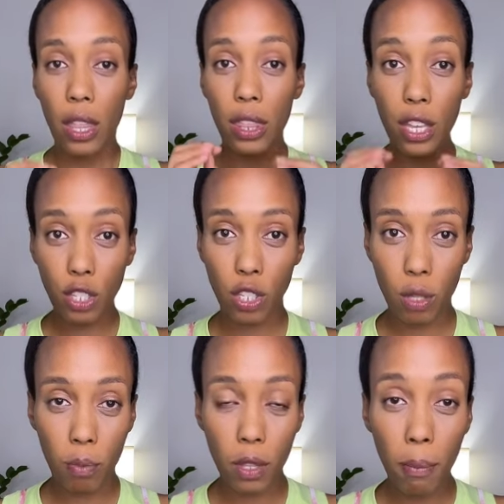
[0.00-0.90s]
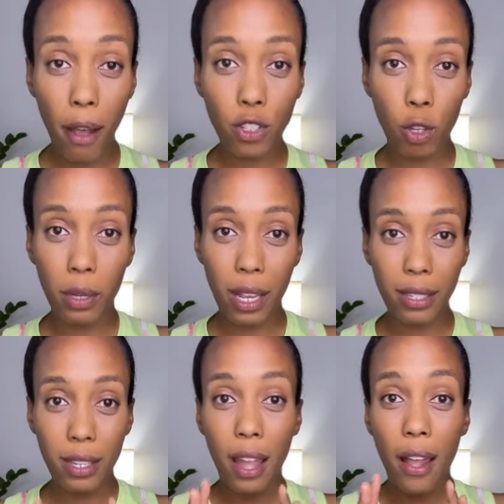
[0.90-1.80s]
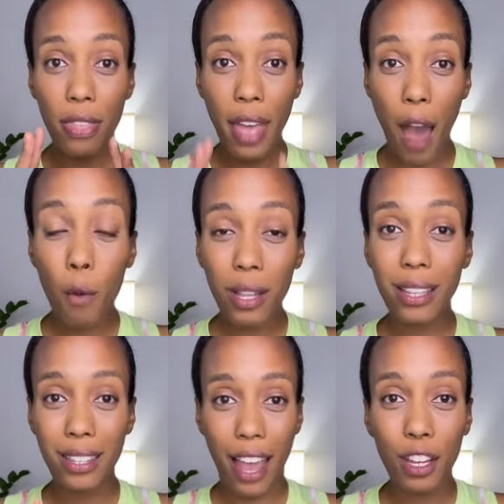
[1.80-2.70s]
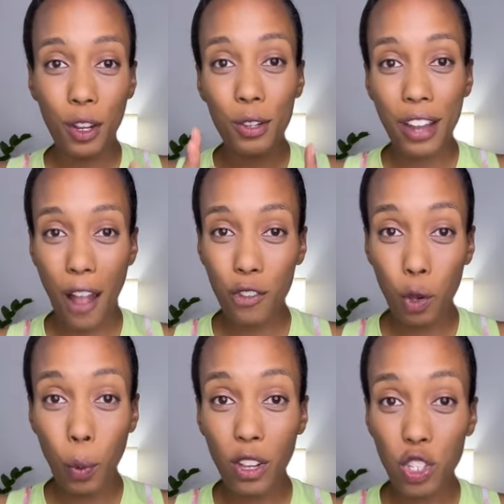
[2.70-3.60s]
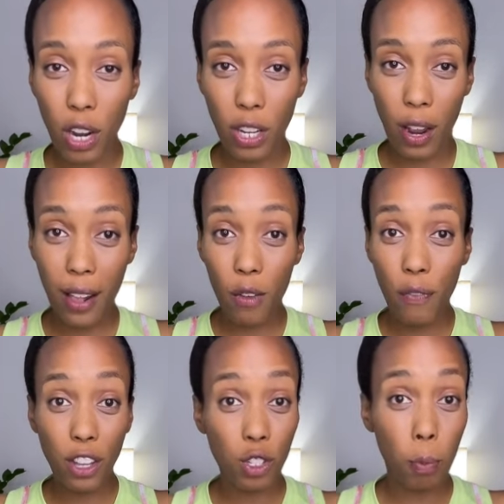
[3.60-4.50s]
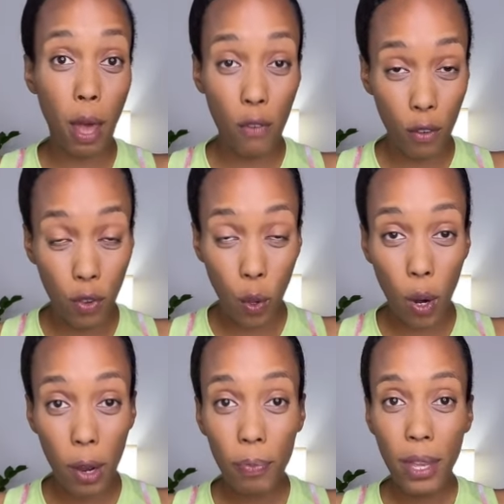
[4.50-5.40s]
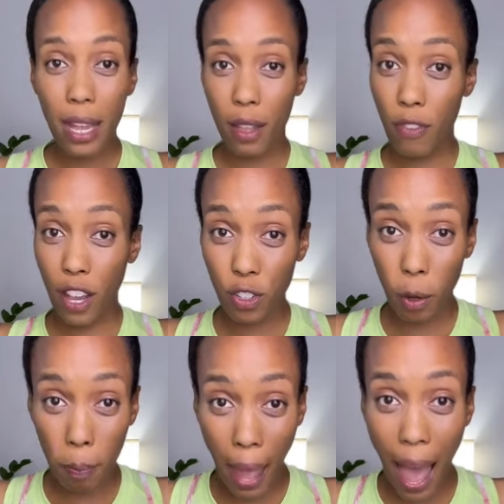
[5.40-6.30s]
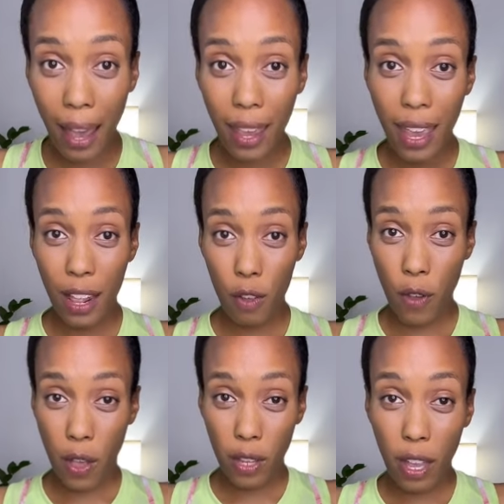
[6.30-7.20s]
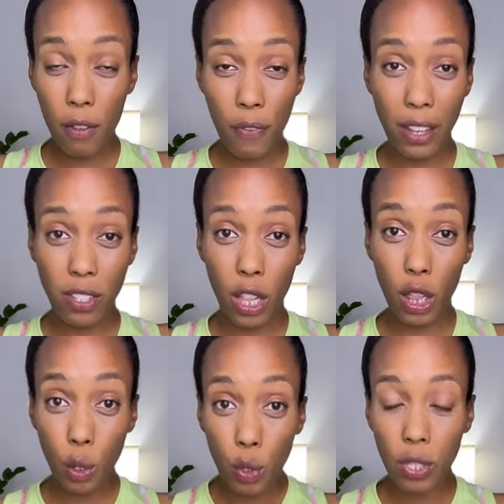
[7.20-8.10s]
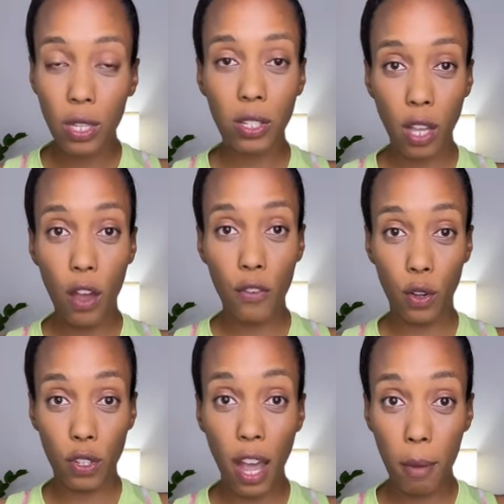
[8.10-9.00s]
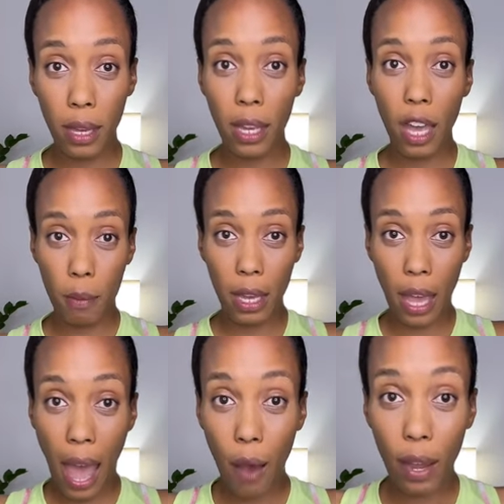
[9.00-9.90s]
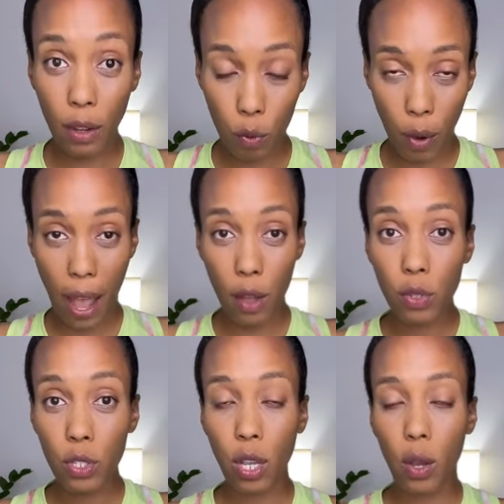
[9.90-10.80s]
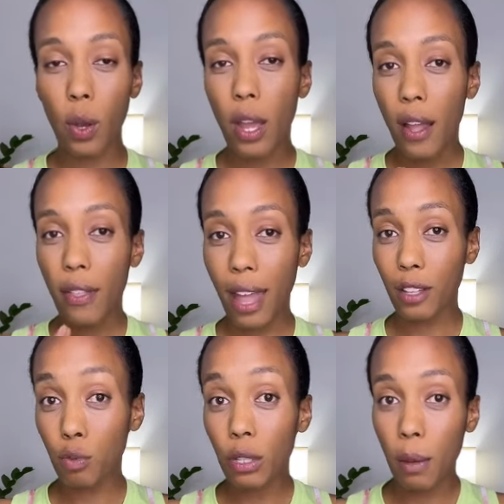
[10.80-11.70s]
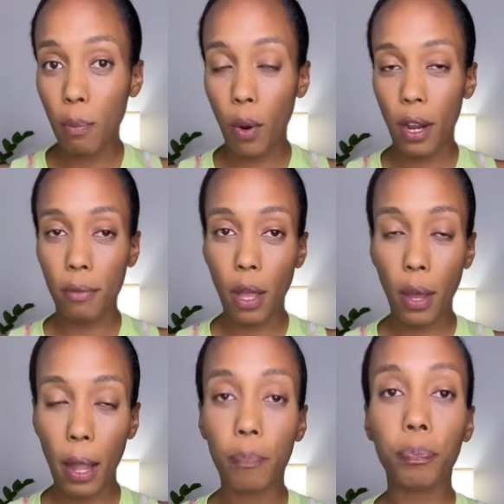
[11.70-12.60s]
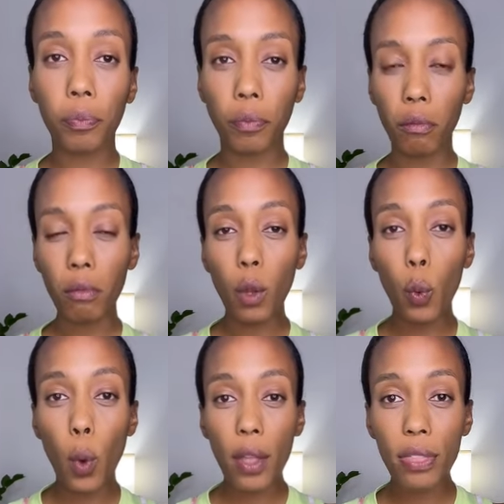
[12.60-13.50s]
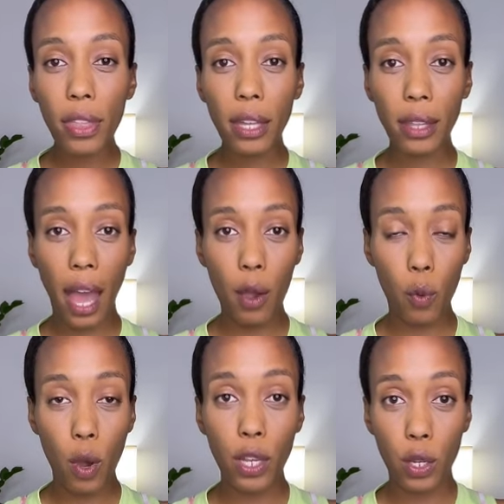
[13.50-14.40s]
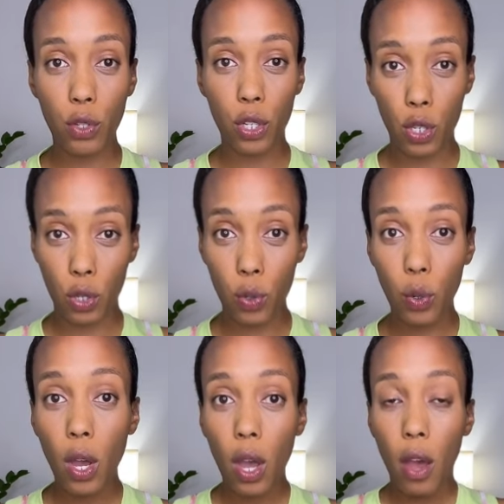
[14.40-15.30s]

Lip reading: This is the muscle, because that one is like your natural waist trainer. It affects your pelvic floor, it affects your back, it affects the looseness of your tummy coming out and around. So that's really important. Okay, one thing that I want you to do,